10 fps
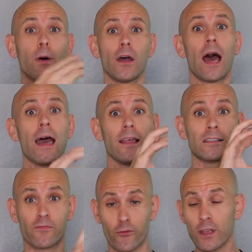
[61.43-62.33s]
but
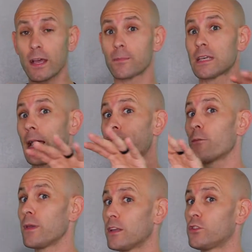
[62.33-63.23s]
it's freeing up time
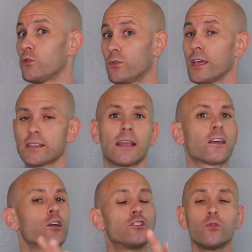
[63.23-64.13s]
for me to do this. And
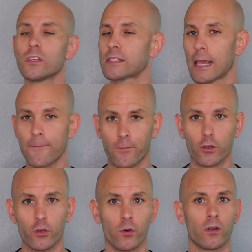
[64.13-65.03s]
it could do the same for
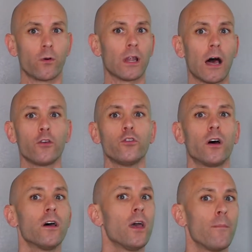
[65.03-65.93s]
you. It'll allow you
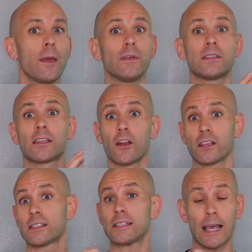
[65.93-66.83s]
to maybe start
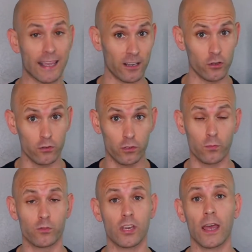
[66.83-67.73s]
a second
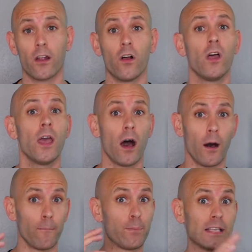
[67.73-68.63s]
YouTube channel.
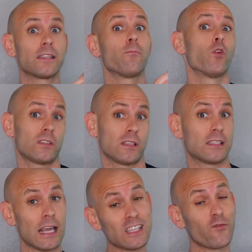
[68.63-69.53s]
Um, be more
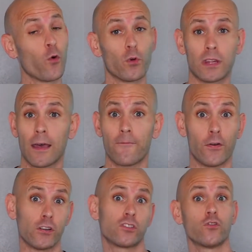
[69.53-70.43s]
successful with that
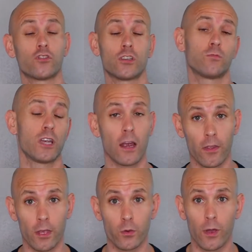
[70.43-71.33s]
first YouTube
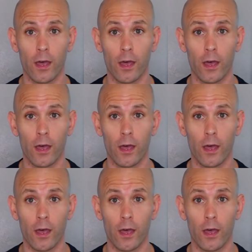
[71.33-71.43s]
channel that you